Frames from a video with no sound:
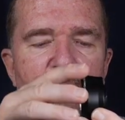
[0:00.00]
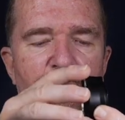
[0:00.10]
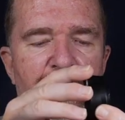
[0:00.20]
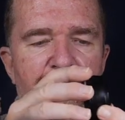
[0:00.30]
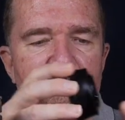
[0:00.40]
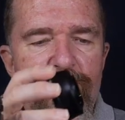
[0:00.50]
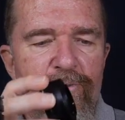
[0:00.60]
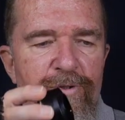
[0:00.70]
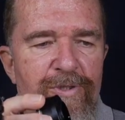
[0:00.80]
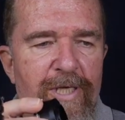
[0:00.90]
the ring is
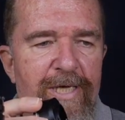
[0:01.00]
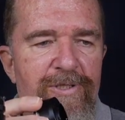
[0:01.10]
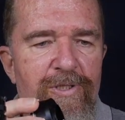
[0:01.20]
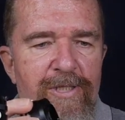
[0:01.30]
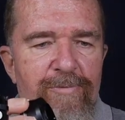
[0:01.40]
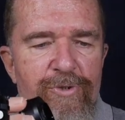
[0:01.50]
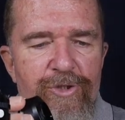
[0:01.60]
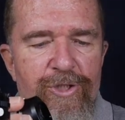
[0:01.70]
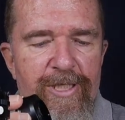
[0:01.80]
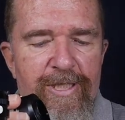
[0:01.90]
precisely
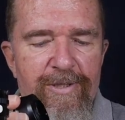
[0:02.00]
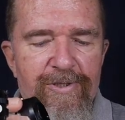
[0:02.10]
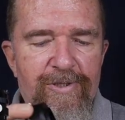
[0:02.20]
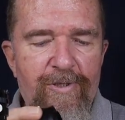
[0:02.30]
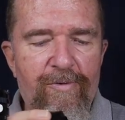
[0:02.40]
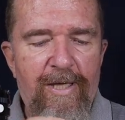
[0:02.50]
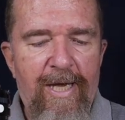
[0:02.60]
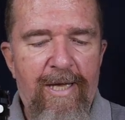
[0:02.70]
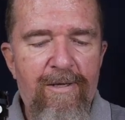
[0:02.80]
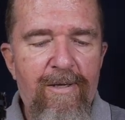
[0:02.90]
machined so
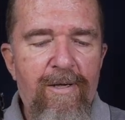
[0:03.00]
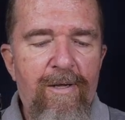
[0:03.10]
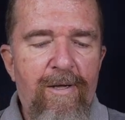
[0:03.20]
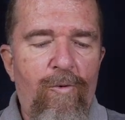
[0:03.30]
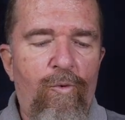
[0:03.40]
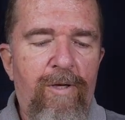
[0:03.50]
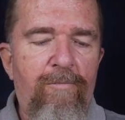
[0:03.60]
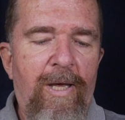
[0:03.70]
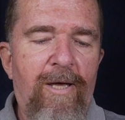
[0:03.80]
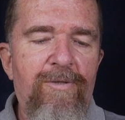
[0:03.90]
that
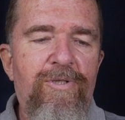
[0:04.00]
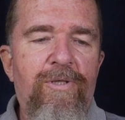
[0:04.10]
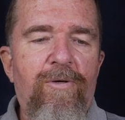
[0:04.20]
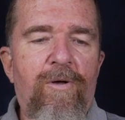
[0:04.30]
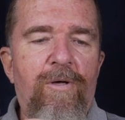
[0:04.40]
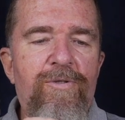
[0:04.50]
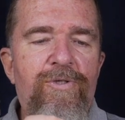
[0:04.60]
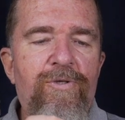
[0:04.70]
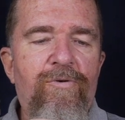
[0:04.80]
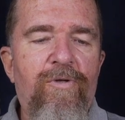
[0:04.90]
when mounted
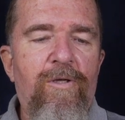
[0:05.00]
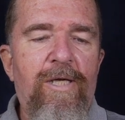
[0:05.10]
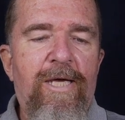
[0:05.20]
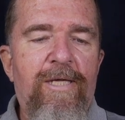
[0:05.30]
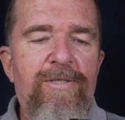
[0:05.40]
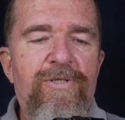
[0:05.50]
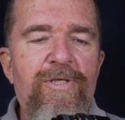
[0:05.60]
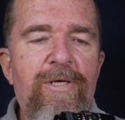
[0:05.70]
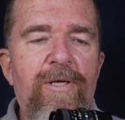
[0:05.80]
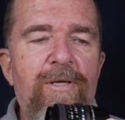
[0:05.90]
onto the
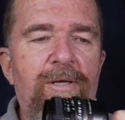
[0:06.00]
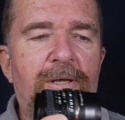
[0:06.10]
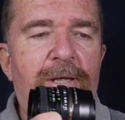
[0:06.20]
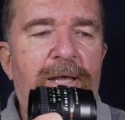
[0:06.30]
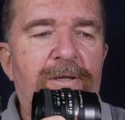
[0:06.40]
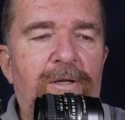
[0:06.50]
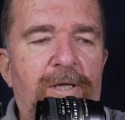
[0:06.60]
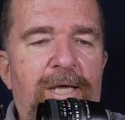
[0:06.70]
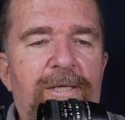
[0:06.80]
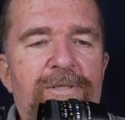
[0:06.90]
lens, and the
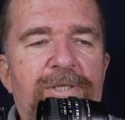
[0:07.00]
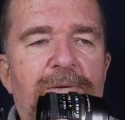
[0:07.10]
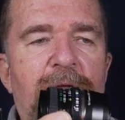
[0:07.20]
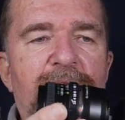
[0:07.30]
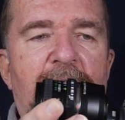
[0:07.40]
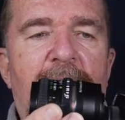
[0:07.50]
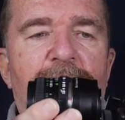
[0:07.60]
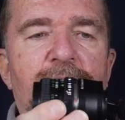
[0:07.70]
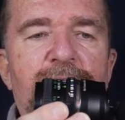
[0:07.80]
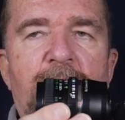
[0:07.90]
lens and
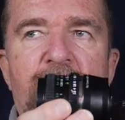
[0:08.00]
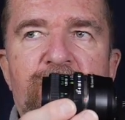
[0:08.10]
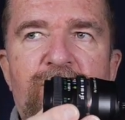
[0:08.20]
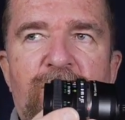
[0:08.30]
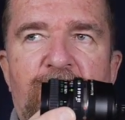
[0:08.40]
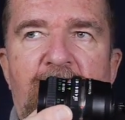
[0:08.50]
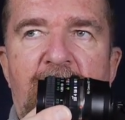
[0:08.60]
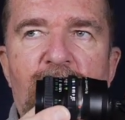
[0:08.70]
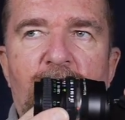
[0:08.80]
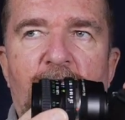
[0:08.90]
adapter is mounted to the camera